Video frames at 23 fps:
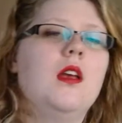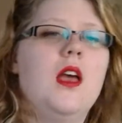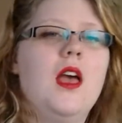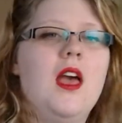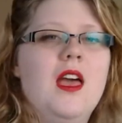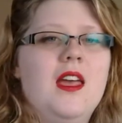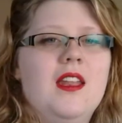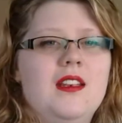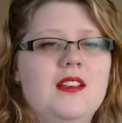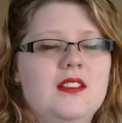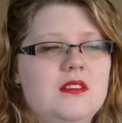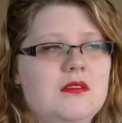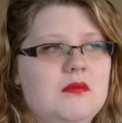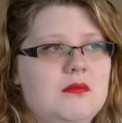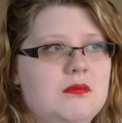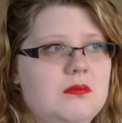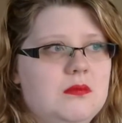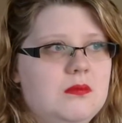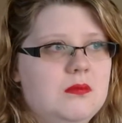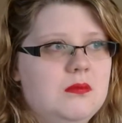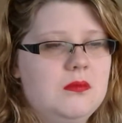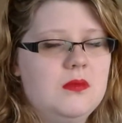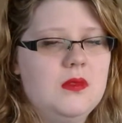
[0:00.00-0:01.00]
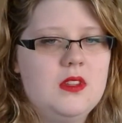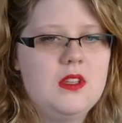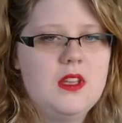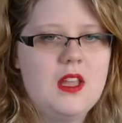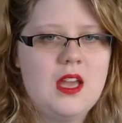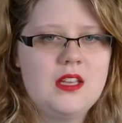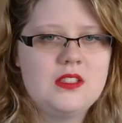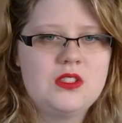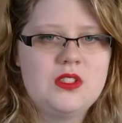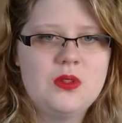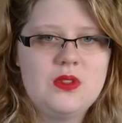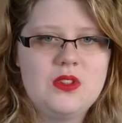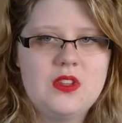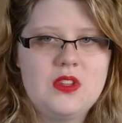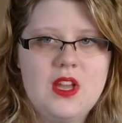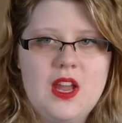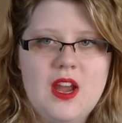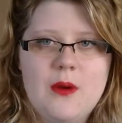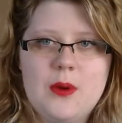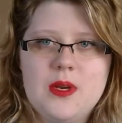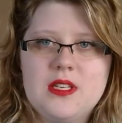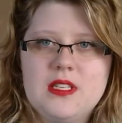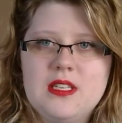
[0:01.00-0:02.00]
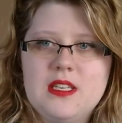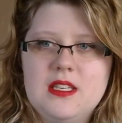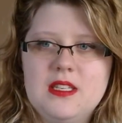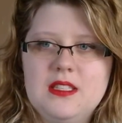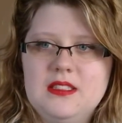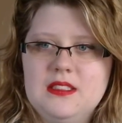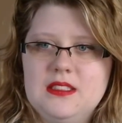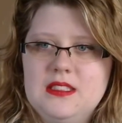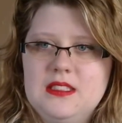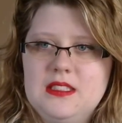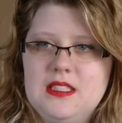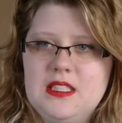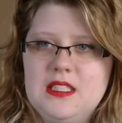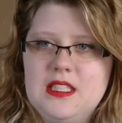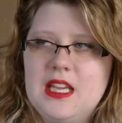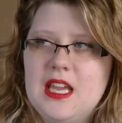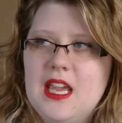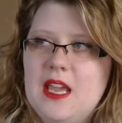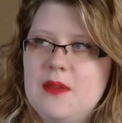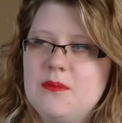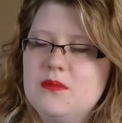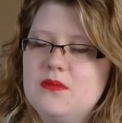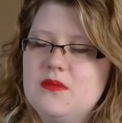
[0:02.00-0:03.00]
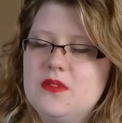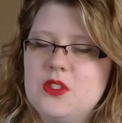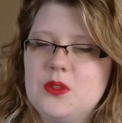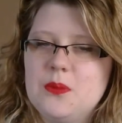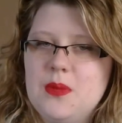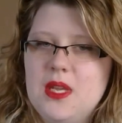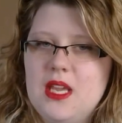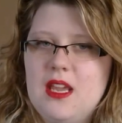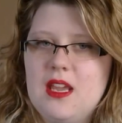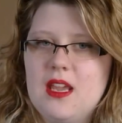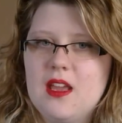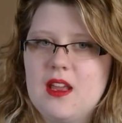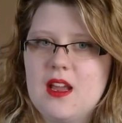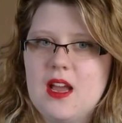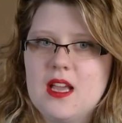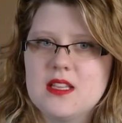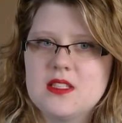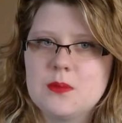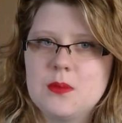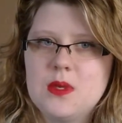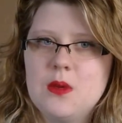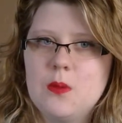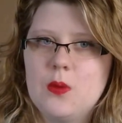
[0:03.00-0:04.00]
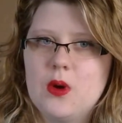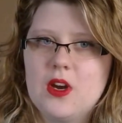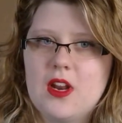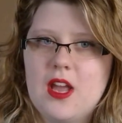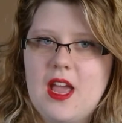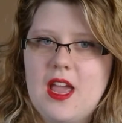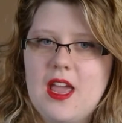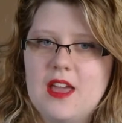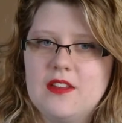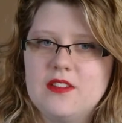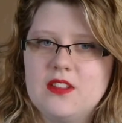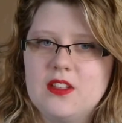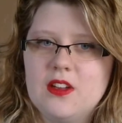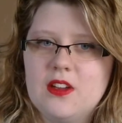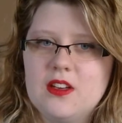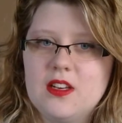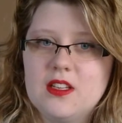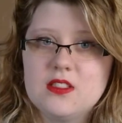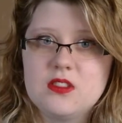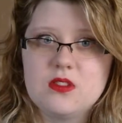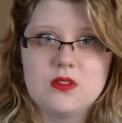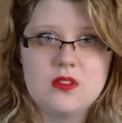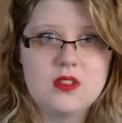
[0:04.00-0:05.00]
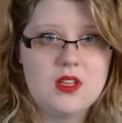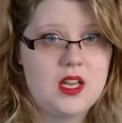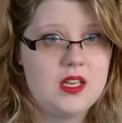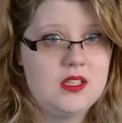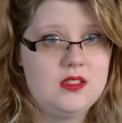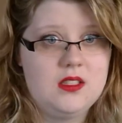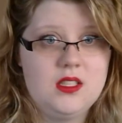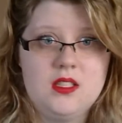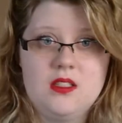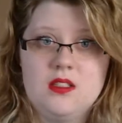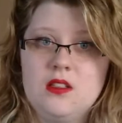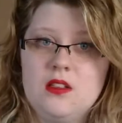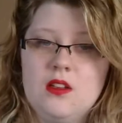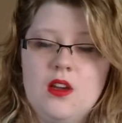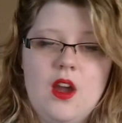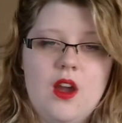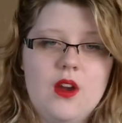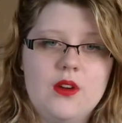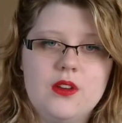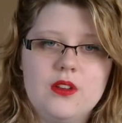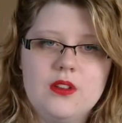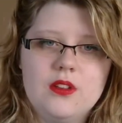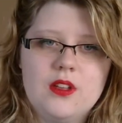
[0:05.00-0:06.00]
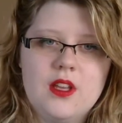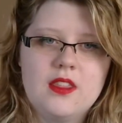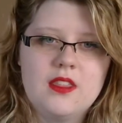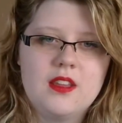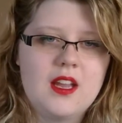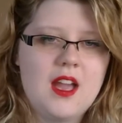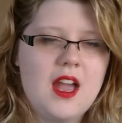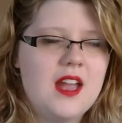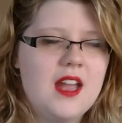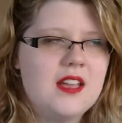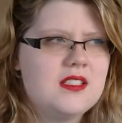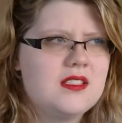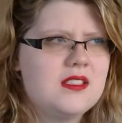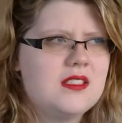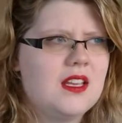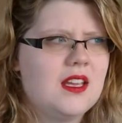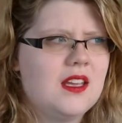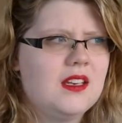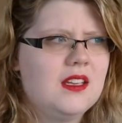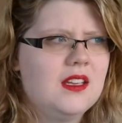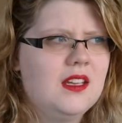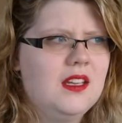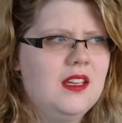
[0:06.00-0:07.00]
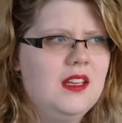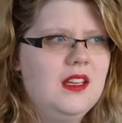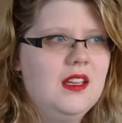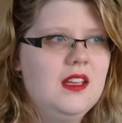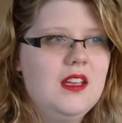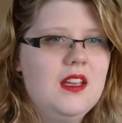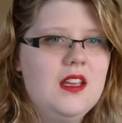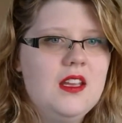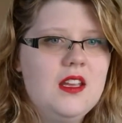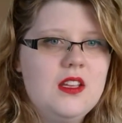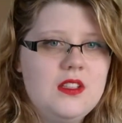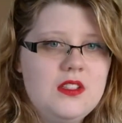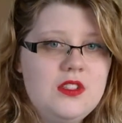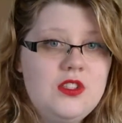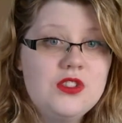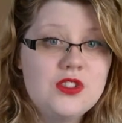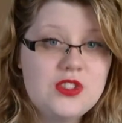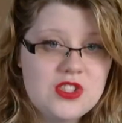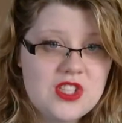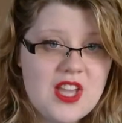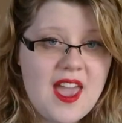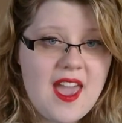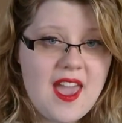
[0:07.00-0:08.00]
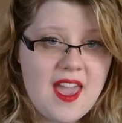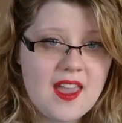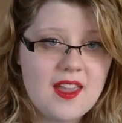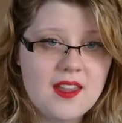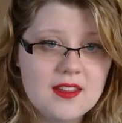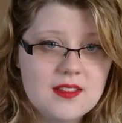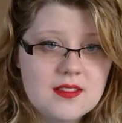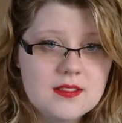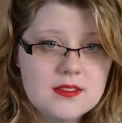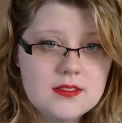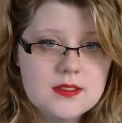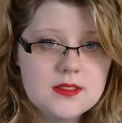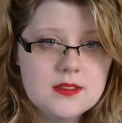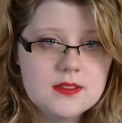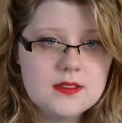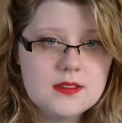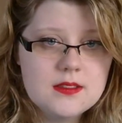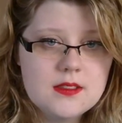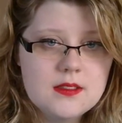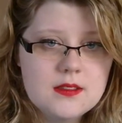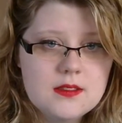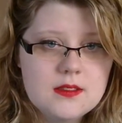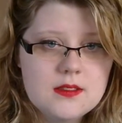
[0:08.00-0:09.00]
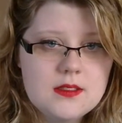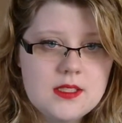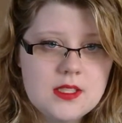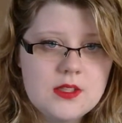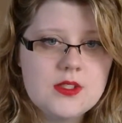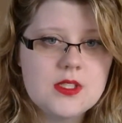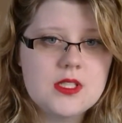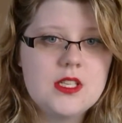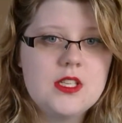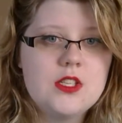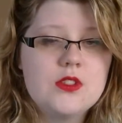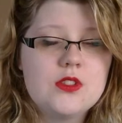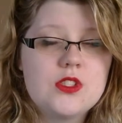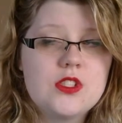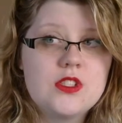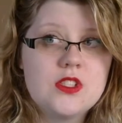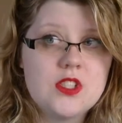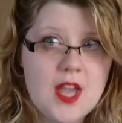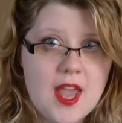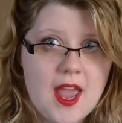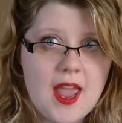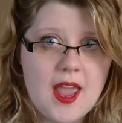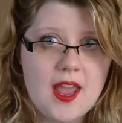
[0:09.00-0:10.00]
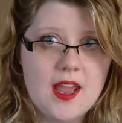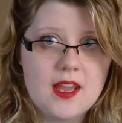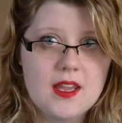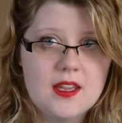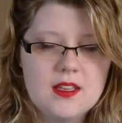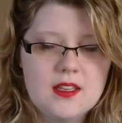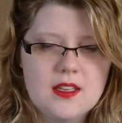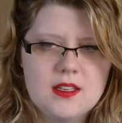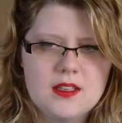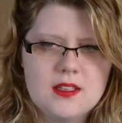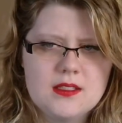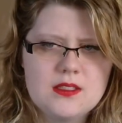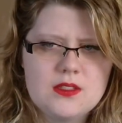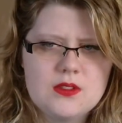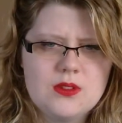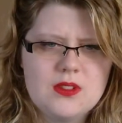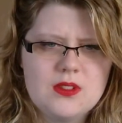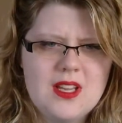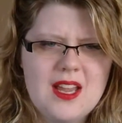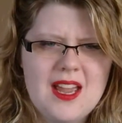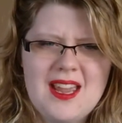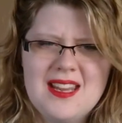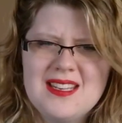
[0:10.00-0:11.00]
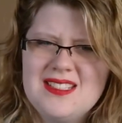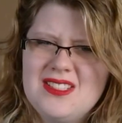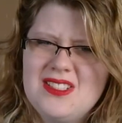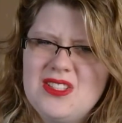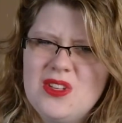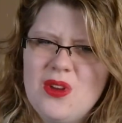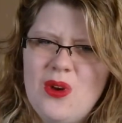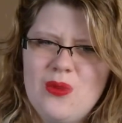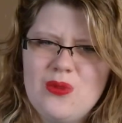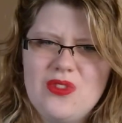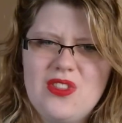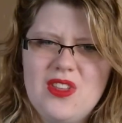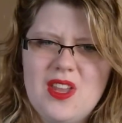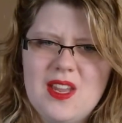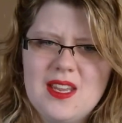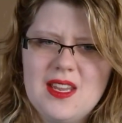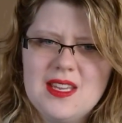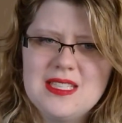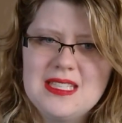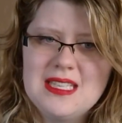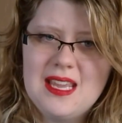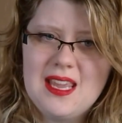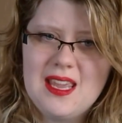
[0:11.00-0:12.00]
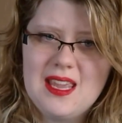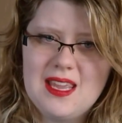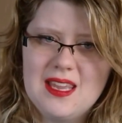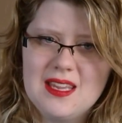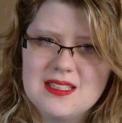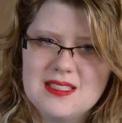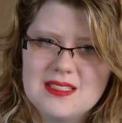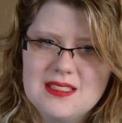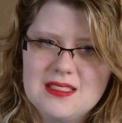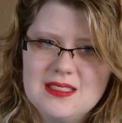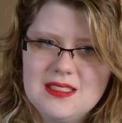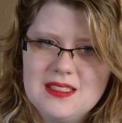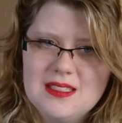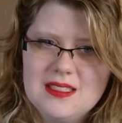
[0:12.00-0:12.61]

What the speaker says: And I stood there when he came to me and asked me what I had done. I didn't know. And the guy said, "You sang. Seriously, you sang." And I stood there, "I don't think I did."